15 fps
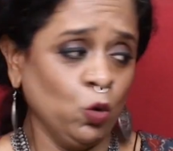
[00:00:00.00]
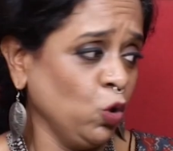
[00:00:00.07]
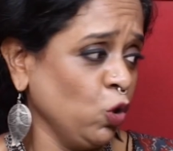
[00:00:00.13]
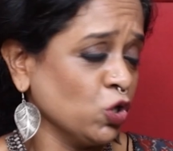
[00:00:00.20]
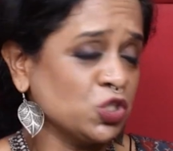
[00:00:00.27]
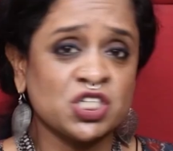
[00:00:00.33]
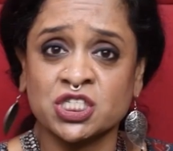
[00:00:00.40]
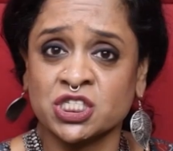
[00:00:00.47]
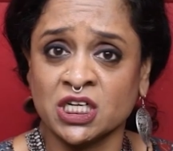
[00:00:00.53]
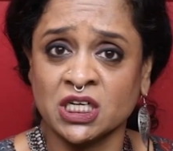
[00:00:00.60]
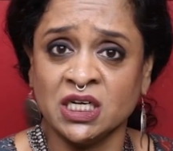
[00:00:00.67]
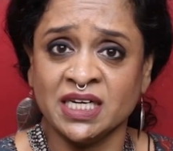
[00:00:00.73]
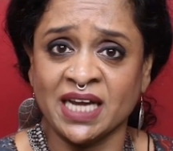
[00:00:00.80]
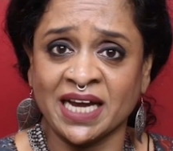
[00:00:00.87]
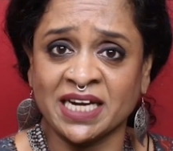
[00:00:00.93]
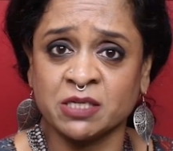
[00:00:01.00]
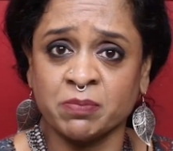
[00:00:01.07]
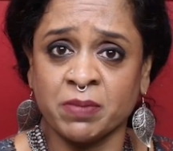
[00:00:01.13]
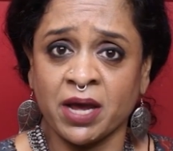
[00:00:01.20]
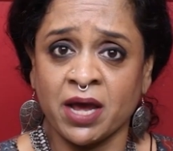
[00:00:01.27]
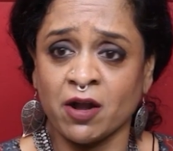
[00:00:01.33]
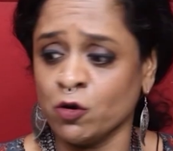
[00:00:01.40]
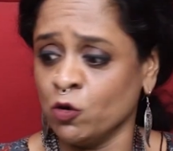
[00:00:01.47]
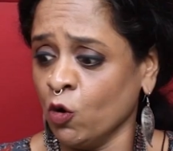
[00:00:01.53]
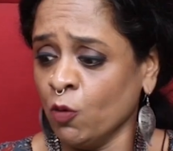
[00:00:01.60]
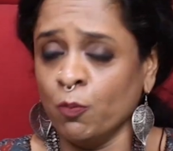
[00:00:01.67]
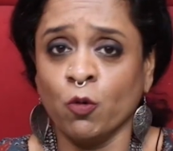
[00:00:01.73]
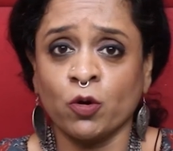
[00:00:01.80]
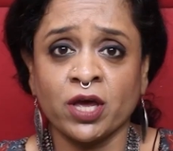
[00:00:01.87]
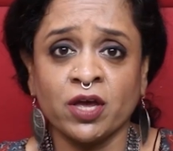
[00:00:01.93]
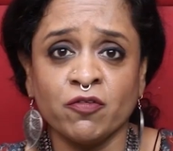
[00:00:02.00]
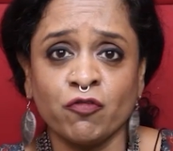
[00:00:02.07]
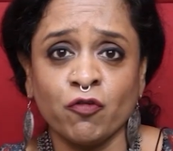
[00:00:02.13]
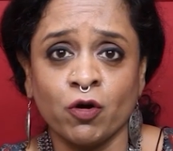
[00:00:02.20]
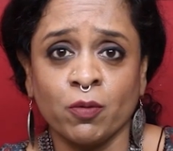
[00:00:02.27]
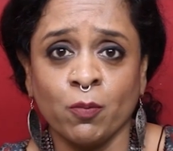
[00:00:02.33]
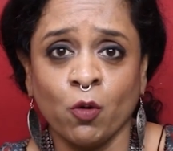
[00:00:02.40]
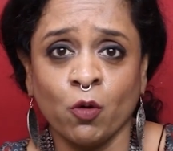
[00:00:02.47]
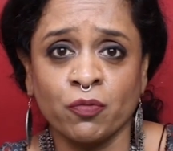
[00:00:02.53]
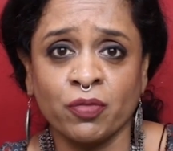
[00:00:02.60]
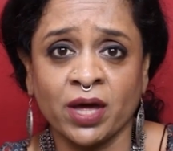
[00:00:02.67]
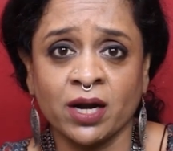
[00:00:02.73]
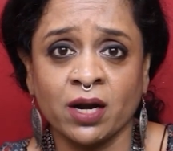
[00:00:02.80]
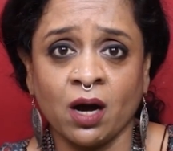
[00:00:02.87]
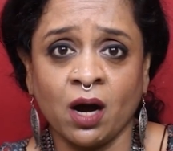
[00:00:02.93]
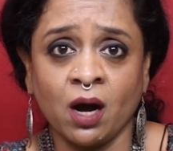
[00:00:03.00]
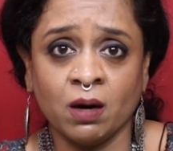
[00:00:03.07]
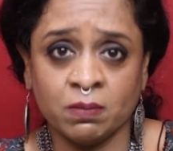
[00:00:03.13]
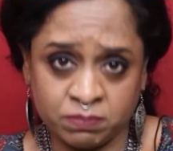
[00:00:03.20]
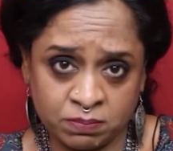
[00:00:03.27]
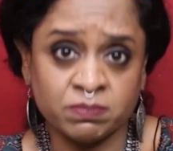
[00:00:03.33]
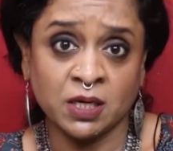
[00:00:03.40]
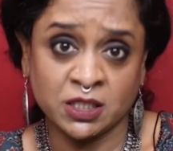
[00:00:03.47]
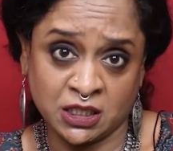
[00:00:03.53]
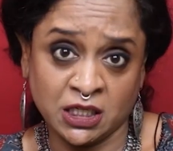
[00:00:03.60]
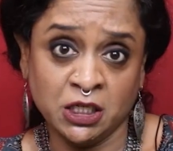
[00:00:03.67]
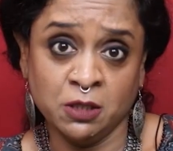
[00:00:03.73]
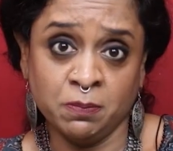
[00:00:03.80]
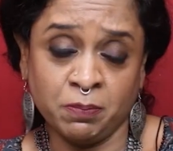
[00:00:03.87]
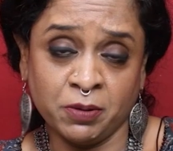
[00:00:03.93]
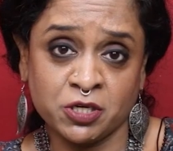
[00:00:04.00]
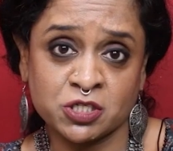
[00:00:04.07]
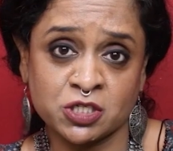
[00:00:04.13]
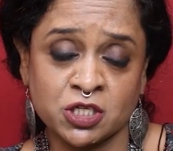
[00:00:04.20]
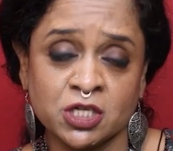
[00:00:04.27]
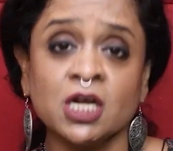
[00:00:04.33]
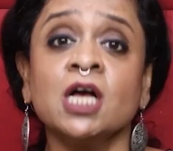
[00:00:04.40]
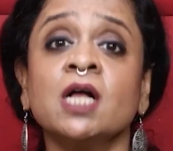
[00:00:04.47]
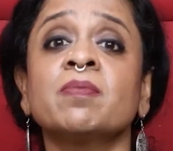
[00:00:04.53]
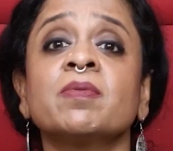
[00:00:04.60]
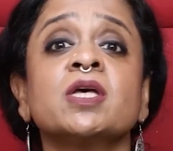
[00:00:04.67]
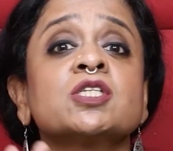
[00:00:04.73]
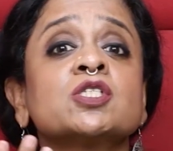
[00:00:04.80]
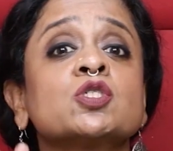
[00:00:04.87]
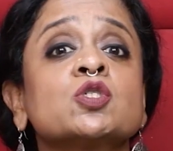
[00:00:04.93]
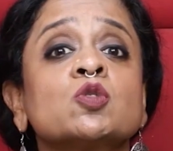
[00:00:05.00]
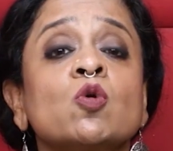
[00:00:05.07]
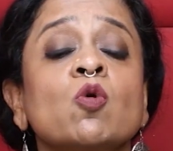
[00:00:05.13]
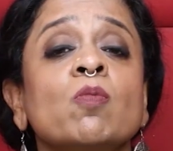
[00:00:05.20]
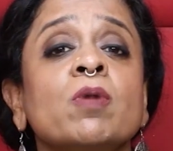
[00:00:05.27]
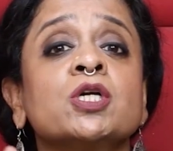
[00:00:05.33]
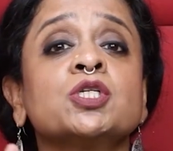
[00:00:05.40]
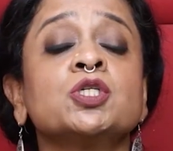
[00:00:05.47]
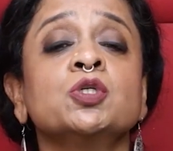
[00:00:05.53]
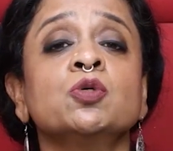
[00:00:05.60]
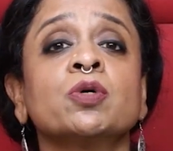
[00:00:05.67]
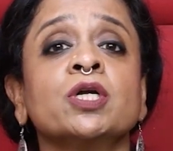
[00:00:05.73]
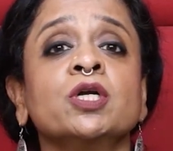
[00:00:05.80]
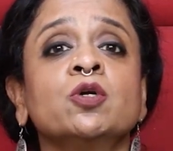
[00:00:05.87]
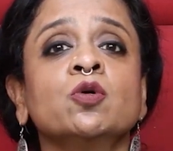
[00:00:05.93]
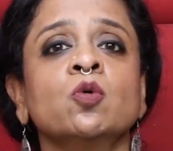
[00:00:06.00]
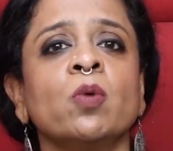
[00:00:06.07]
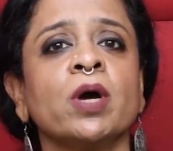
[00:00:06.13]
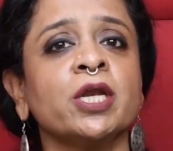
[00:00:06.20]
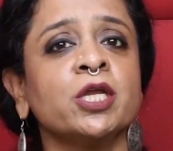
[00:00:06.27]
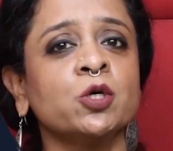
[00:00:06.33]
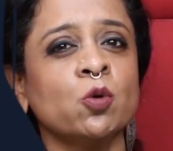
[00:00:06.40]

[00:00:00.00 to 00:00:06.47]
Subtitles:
No logistical nightmare, no booking for more than a single person. There's so much you can do when